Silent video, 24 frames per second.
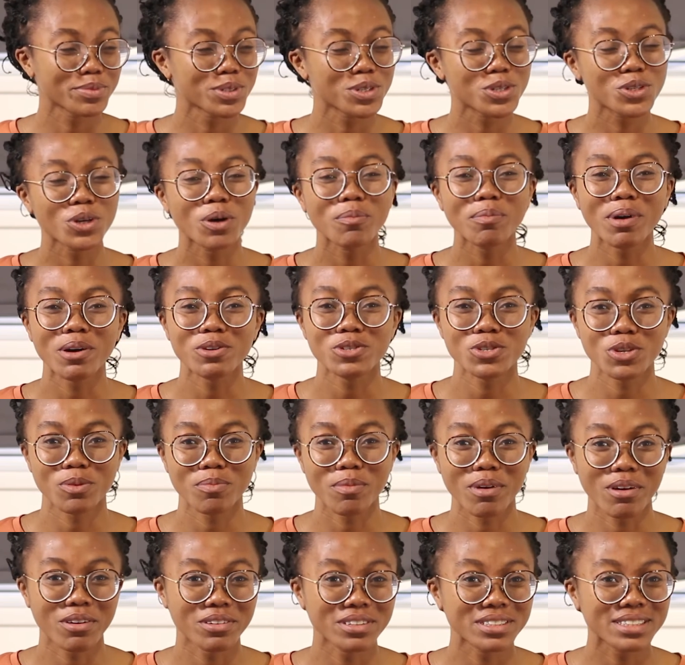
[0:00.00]
Somehow,
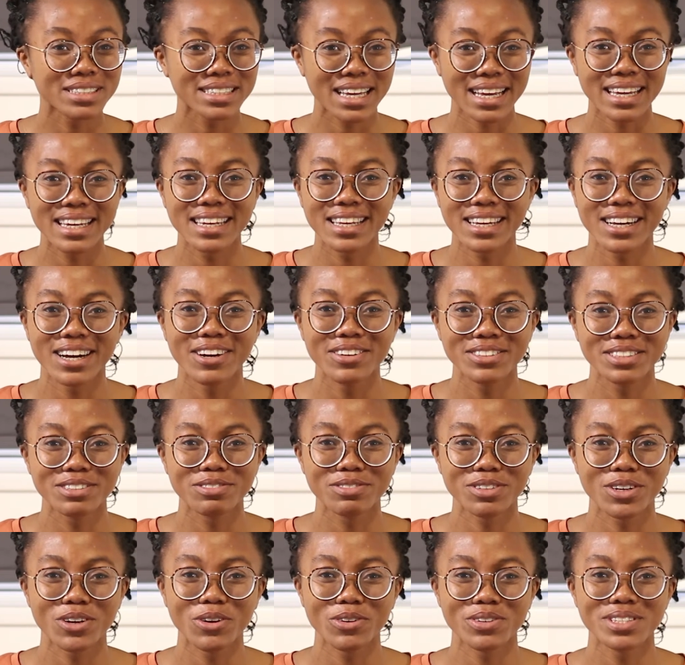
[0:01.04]
somehow, technical
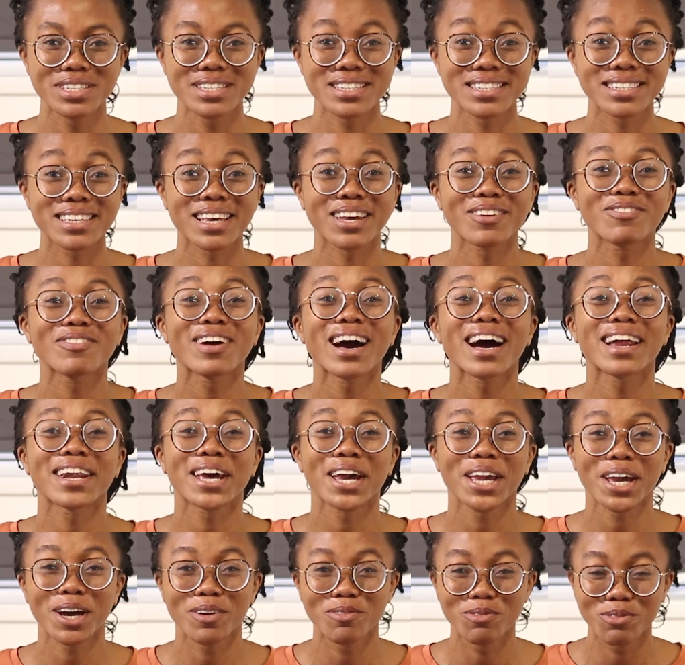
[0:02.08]
difficulties came and
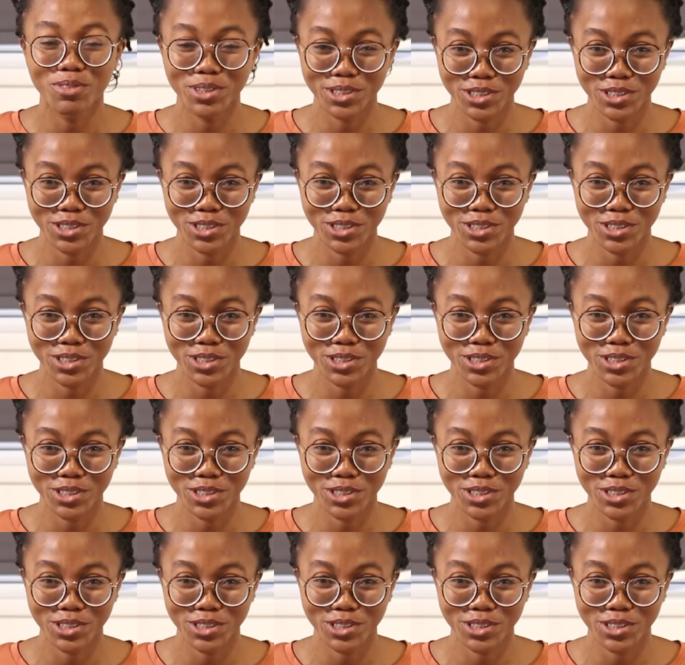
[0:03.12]
I am